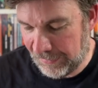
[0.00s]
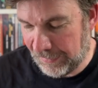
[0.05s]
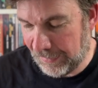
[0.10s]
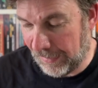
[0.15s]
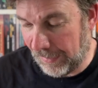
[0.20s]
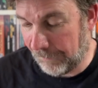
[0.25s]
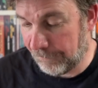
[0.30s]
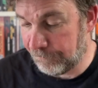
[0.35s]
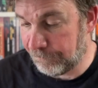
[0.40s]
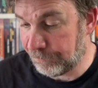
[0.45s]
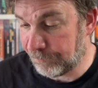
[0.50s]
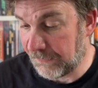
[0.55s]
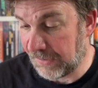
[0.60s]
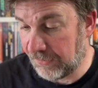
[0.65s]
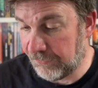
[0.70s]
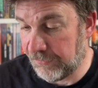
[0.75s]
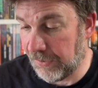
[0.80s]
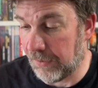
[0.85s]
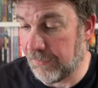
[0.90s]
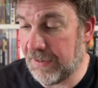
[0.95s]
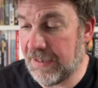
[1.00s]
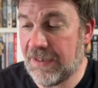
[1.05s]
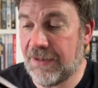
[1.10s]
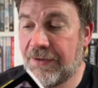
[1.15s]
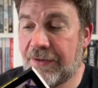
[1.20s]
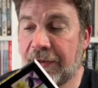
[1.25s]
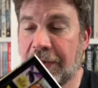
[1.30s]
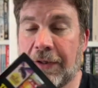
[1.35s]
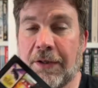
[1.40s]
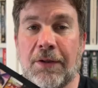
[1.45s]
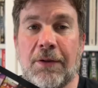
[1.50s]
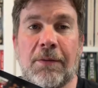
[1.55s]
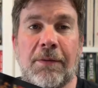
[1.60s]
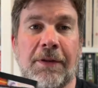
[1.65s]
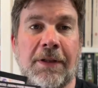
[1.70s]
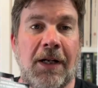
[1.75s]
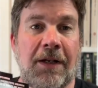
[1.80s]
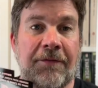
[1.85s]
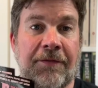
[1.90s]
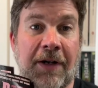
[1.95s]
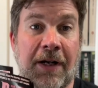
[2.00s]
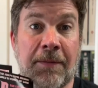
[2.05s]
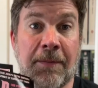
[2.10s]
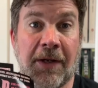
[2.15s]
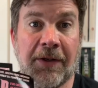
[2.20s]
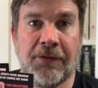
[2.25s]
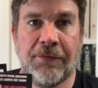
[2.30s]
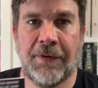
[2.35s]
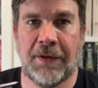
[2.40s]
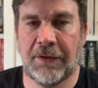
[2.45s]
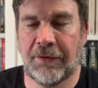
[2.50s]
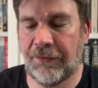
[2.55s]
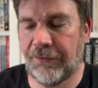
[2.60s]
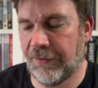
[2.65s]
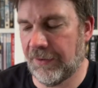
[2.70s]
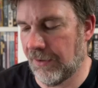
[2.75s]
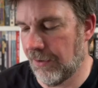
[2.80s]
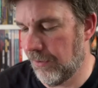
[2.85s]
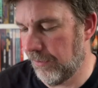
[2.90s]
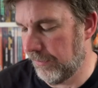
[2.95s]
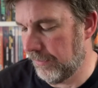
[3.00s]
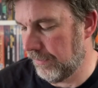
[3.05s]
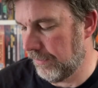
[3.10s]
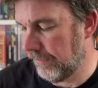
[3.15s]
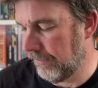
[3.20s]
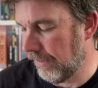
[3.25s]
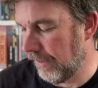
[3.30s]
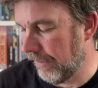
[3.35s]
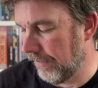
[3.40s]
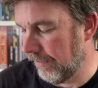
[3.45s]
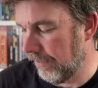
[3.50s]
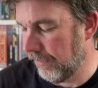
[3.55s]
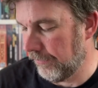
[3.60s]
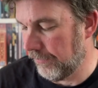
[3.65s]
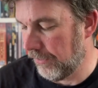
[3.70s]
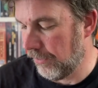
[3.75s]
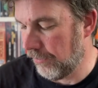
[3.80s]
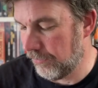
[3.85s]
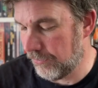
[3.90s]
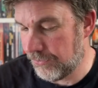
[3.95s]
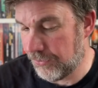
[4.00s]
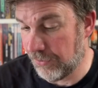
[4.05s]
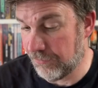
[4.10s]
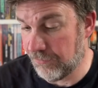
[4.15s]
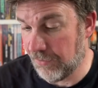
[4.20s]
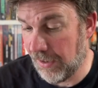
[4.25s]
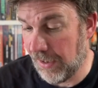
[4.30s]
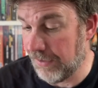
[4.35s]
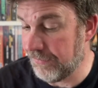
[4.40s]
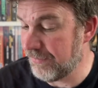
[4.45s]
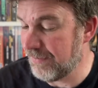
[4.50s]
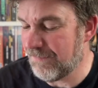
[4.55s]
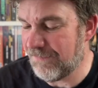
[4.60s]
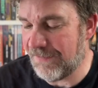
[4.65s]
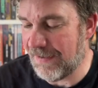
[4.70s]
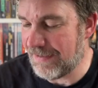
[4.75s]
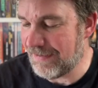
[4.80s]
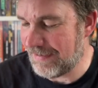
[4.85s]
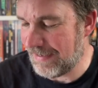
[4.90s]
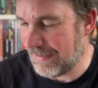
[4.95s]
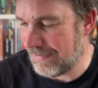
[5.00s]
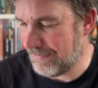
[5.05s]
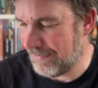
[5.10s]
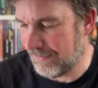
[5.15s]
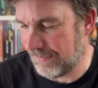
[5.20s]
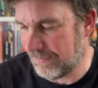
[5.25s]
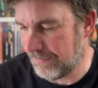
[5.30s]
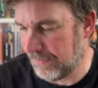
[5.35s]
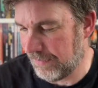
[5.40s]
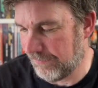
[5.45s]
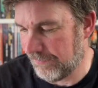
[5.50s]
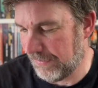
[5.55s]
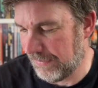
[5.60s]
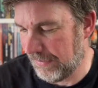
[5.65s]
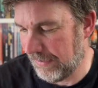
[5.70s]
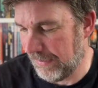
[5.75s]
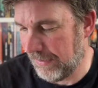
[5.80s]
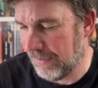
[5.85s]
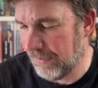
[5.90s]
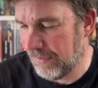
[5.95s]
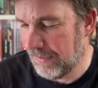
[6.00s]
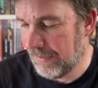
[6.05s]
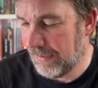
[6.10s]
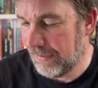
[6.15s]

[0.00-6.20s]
Um, so these two, you know, very much focusing on uh, on the horror genre, and some fantastic stuff in here.